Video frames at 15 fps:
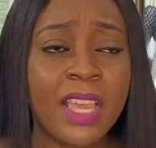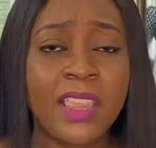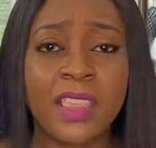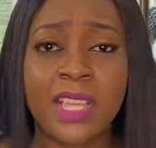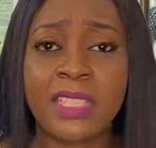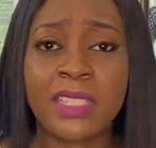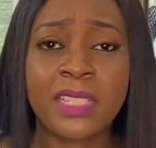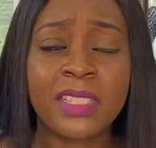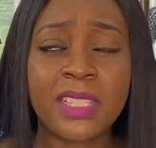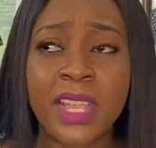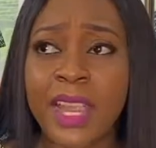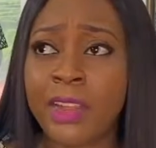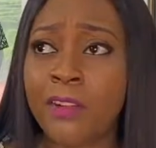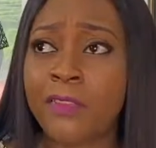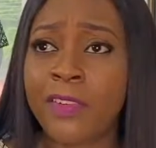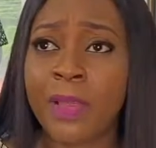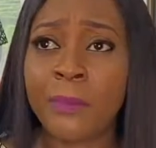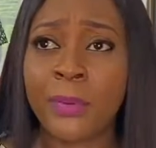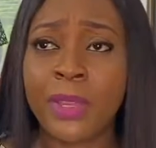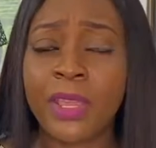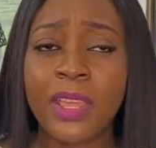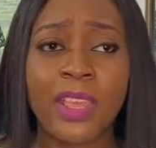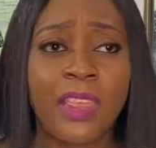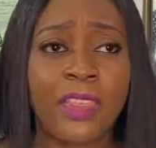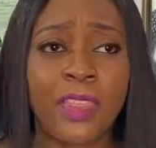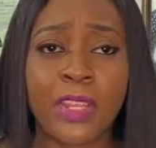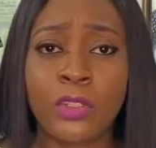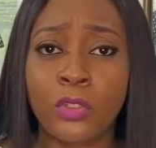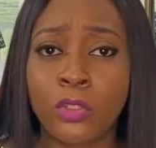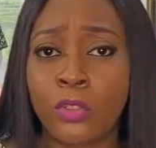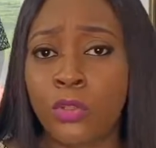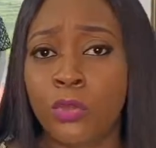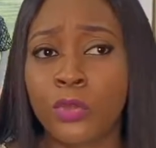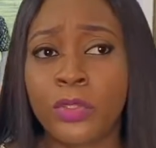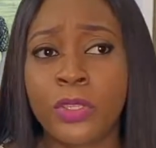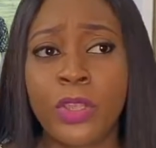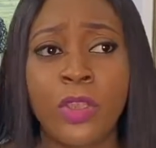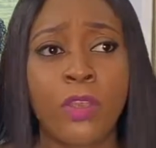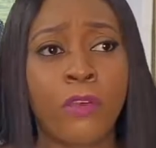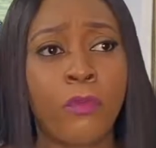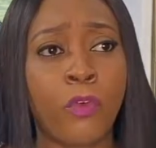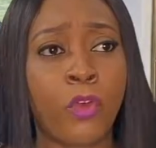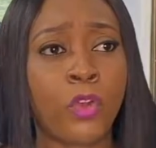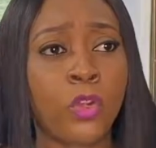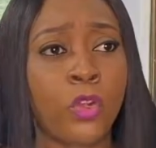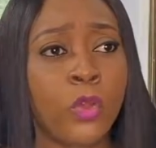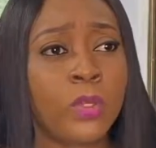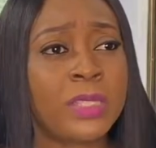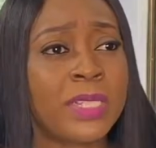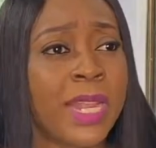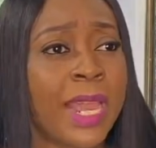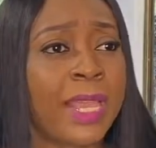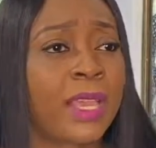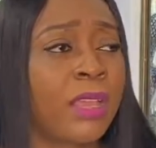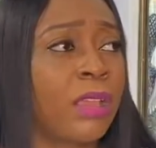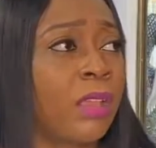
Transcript: there are certain kind of fabric that you use. For clothes like